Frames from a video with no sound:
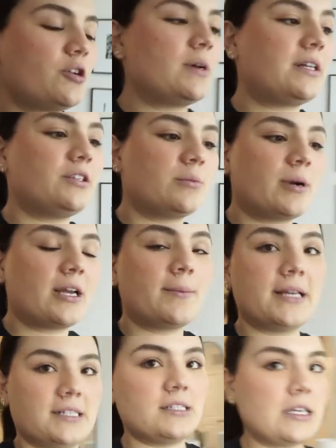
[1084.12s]
a quick little break
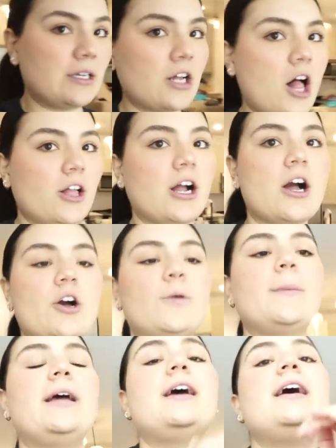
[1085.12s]
because Colin got
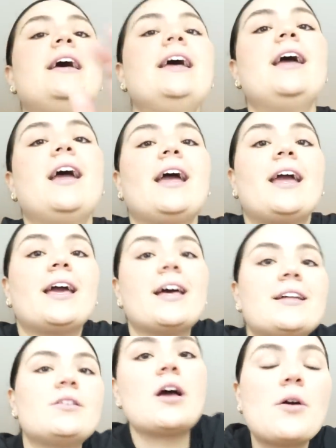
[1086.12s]
home.
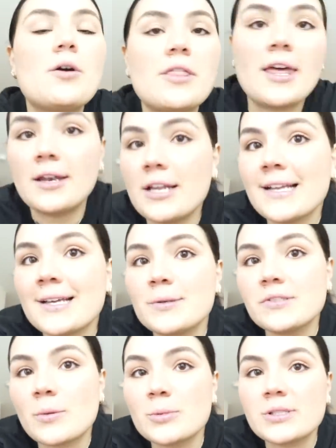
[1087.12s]
And then it
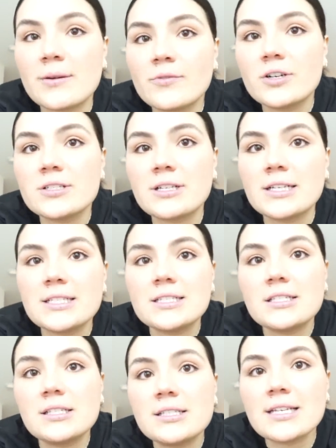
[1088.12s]
was almost time for our son
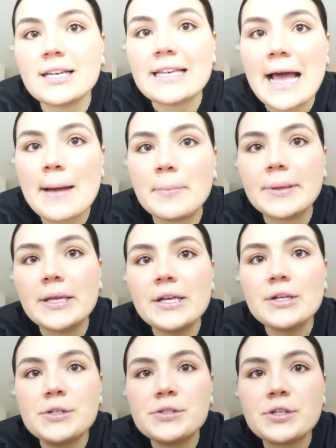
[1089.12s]
to take a nap.
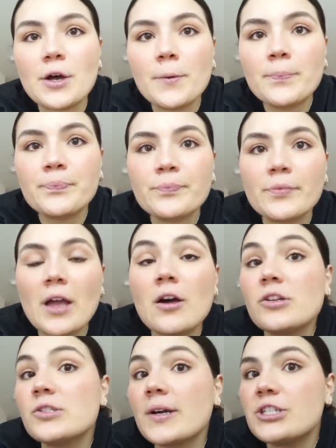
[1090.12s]
So,
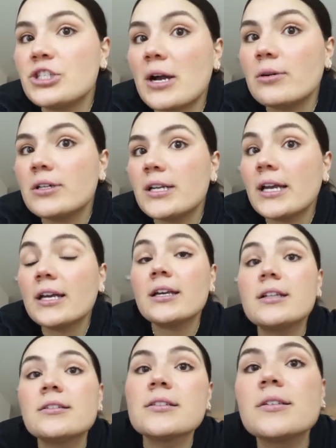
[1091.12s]
also I showered
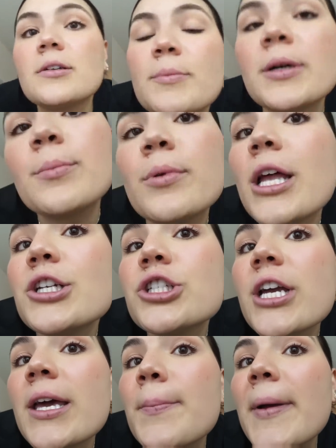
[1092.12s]
and put blush
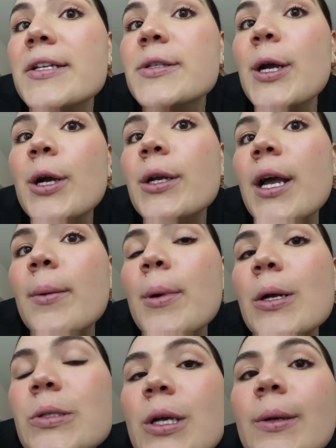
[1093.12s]
and mascara and
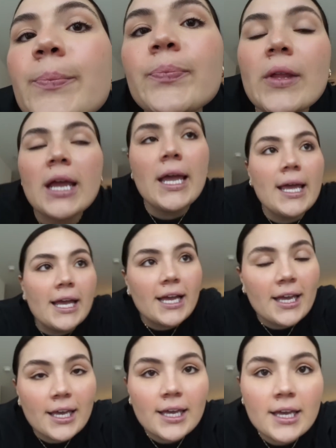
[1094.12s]
eyebrows on.
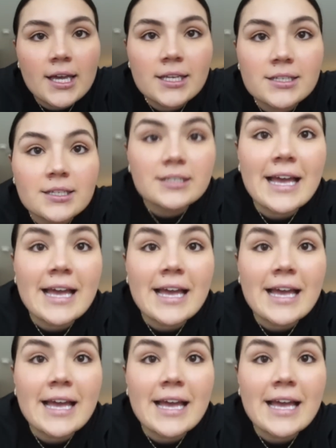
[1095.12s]
And